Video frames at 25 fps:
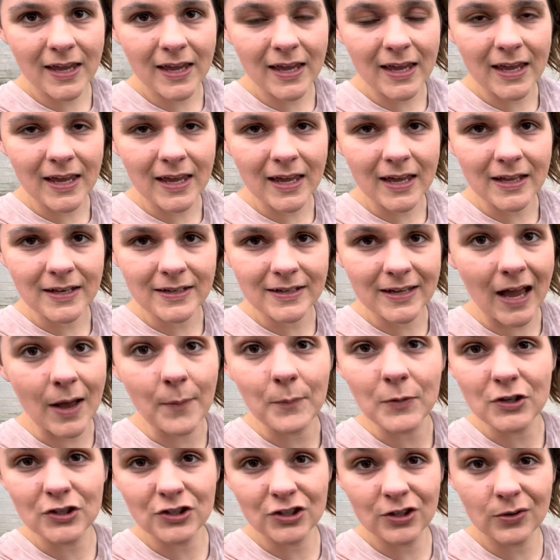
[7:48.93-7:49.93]
and yeah, I'm
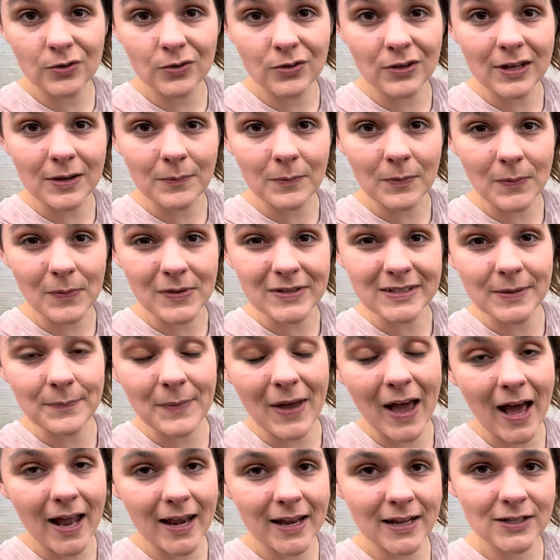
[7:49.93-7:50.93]
gonna share the amendments I'm
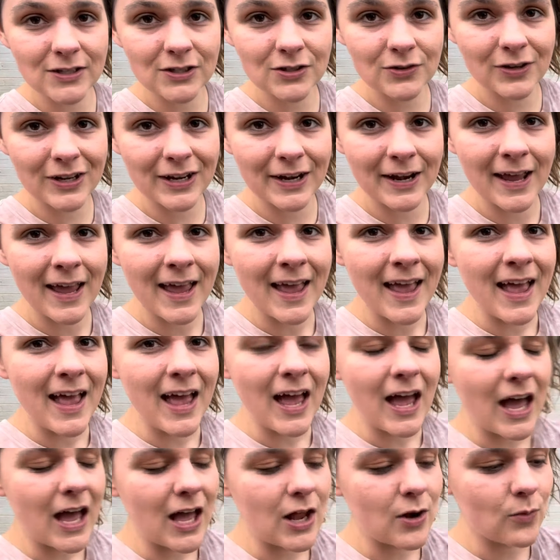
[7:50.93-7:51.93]
adding to it
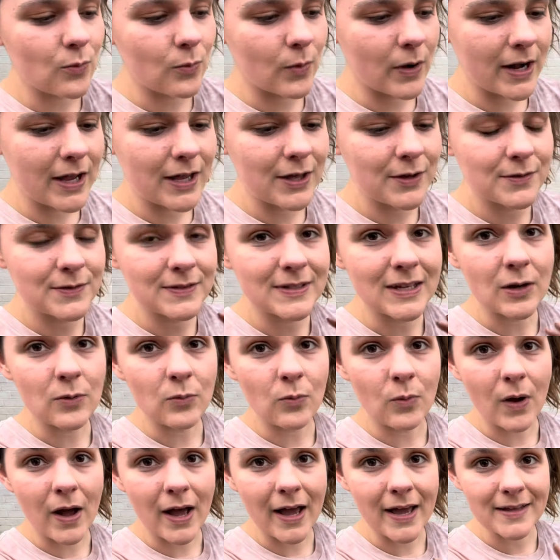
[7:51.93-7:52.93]
and what I use
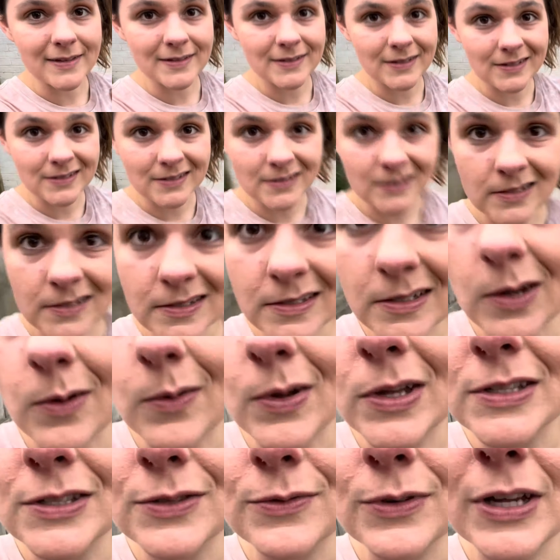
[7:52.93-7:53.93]
and why, so let's just go
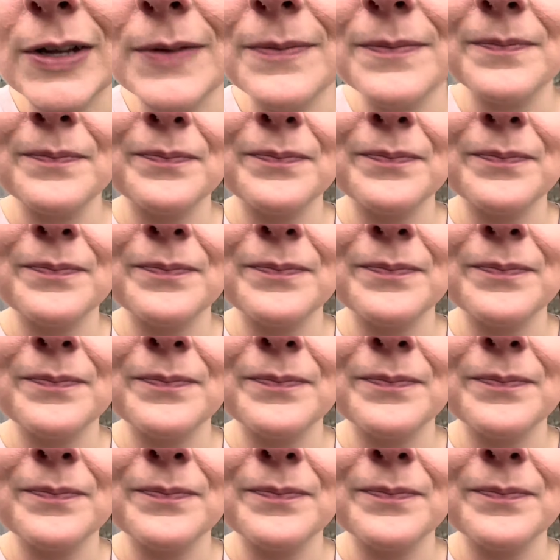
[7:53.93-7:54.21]
into it.